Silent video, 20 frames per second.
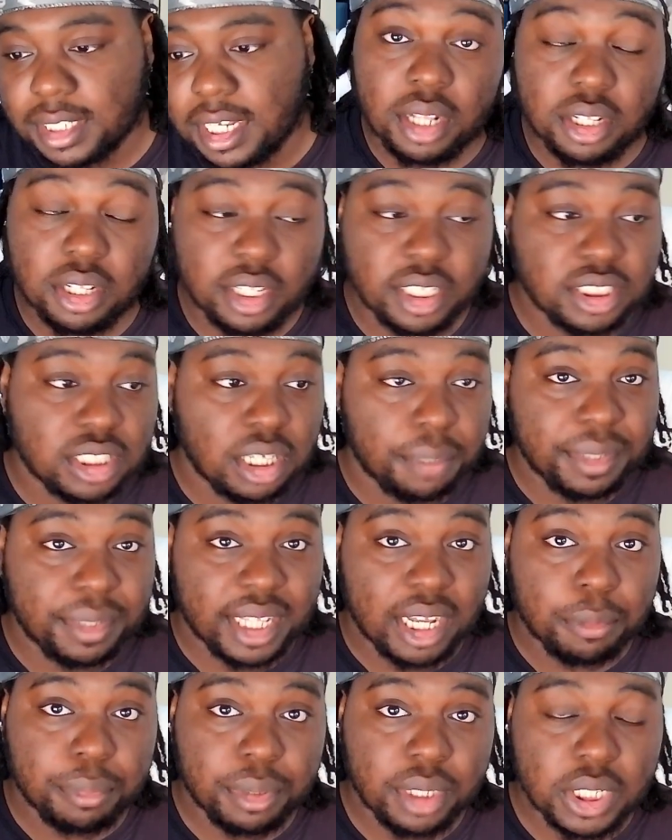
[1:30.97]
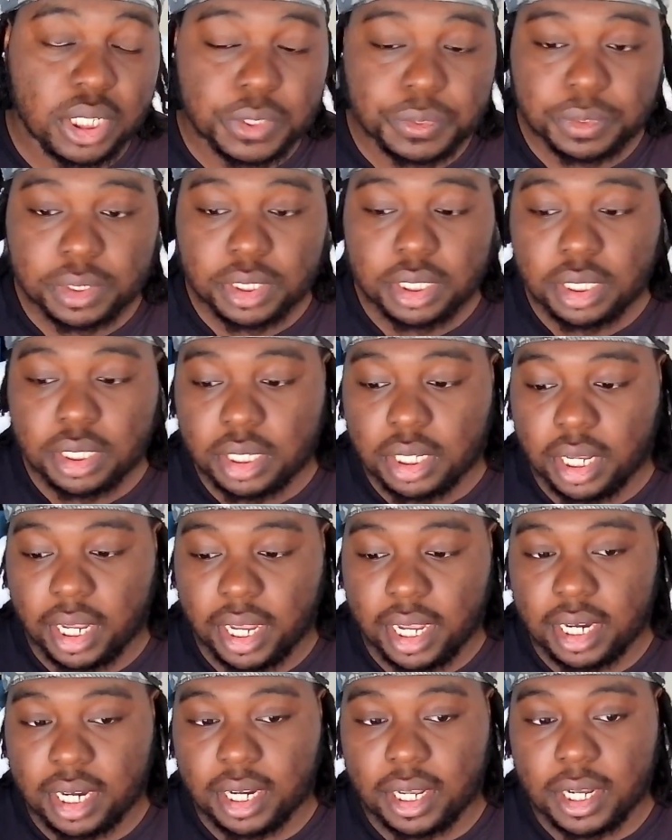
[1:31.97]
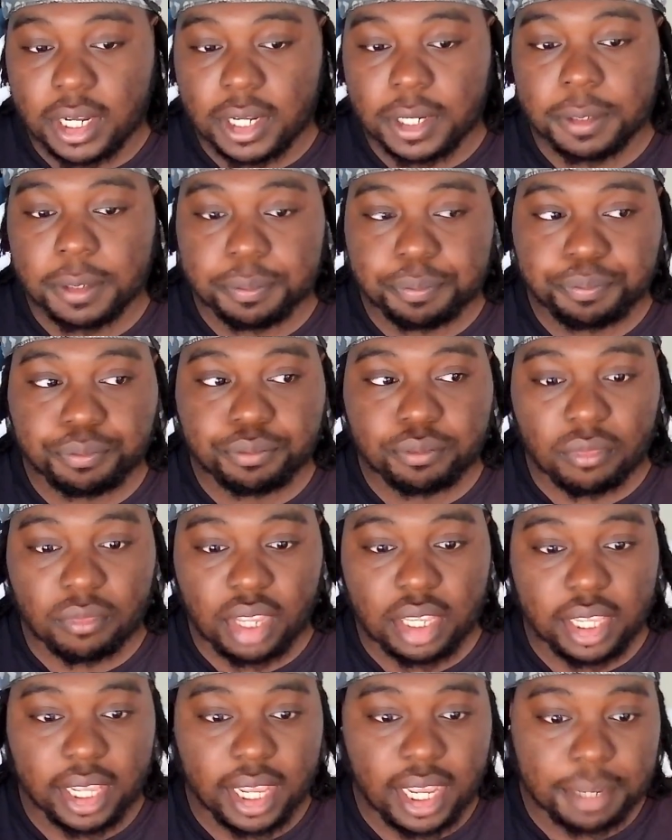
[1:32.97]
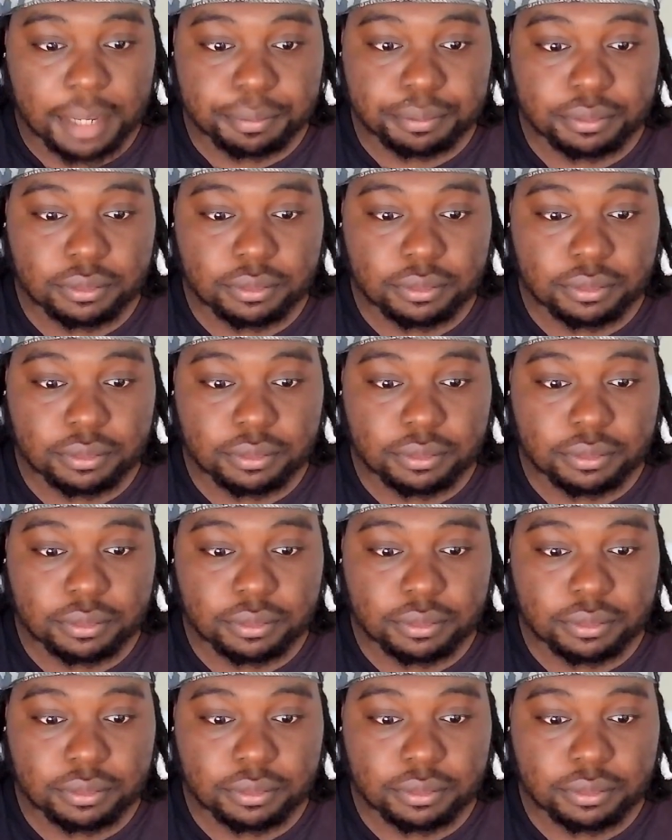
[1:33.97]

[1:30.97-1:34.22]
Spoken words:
The link's gonna be down below, and yeah,